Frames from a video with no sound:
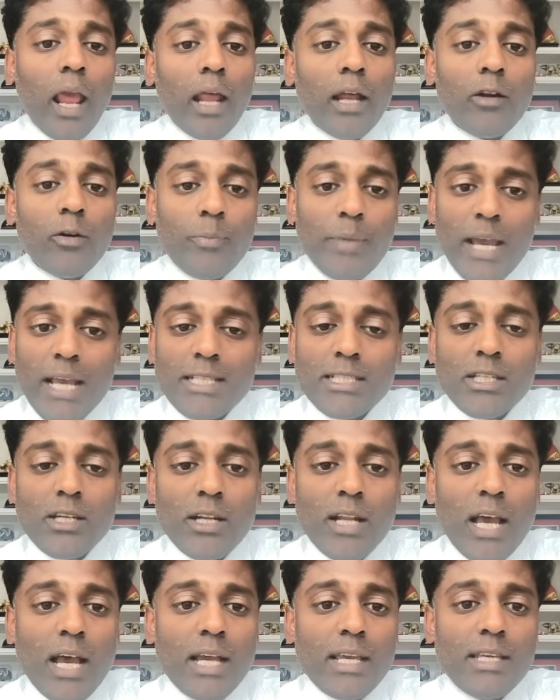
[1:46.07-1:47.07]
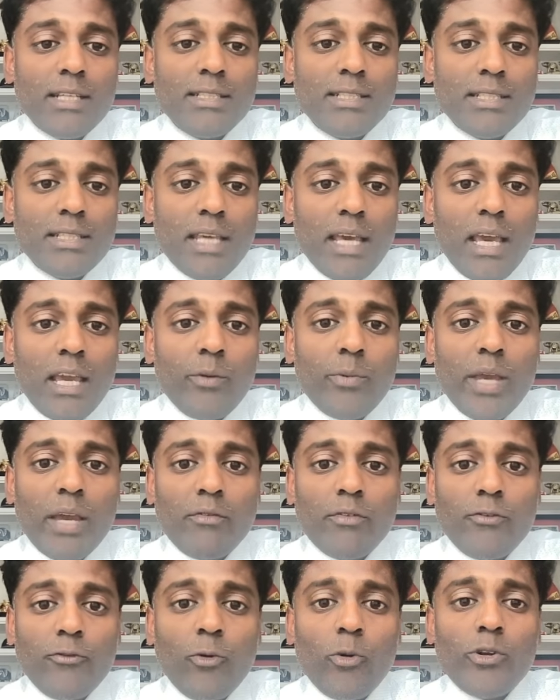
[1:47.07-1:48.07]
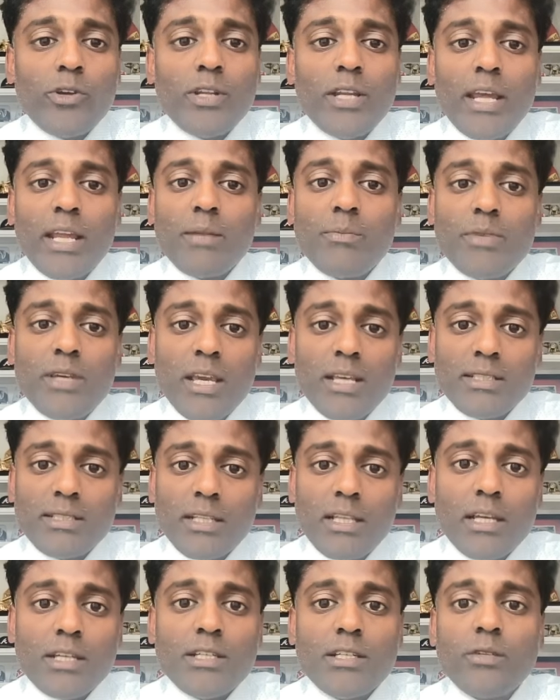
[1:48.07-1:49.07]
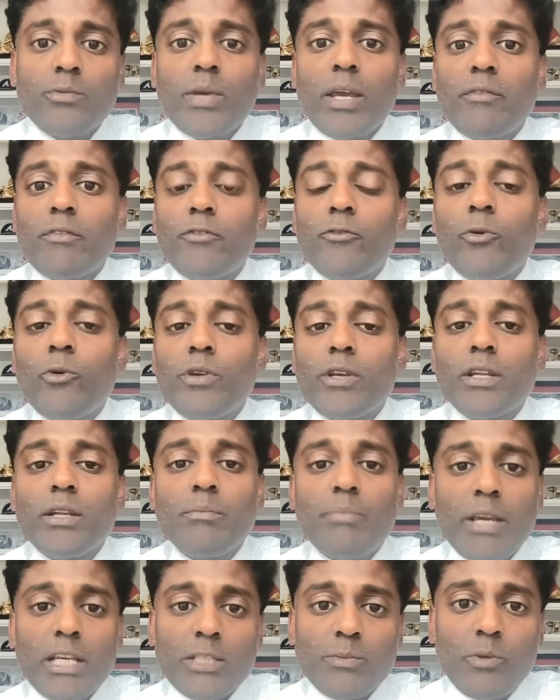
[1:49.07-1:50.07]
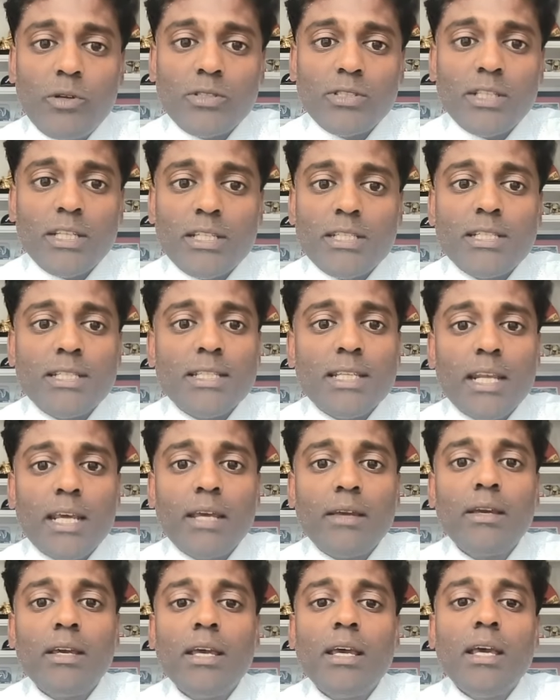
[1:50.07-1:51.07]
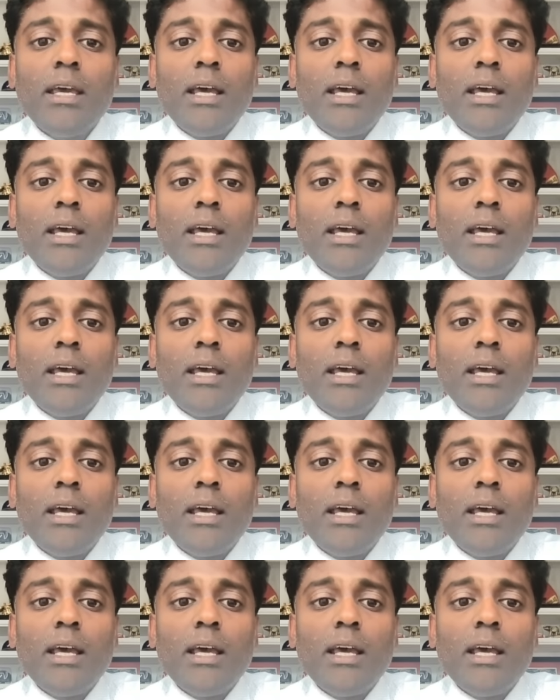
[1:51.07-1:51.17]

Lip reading: We're passing on hockey today. We have a 4-unit NBA selection. We have a 4-unit baseball selection today.